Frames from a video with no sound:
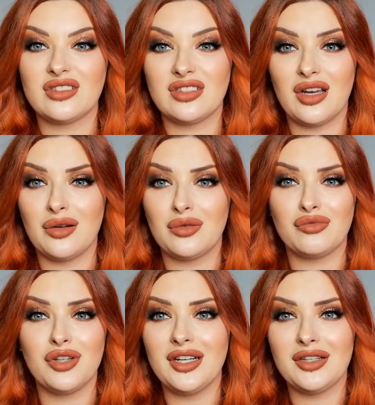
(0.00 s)
so
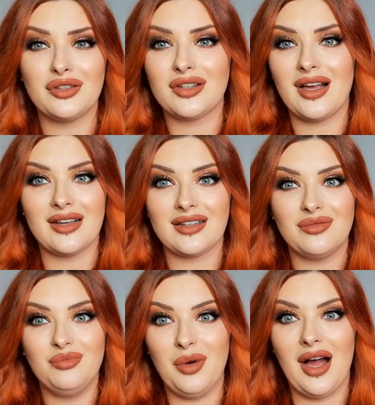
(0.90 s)
really good like
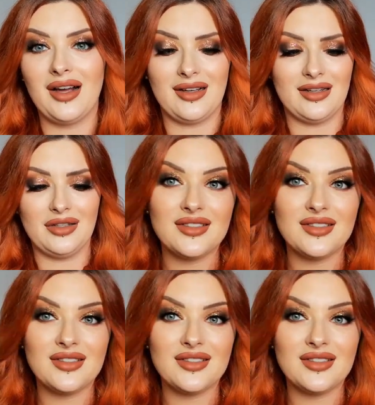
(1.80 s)
bargain.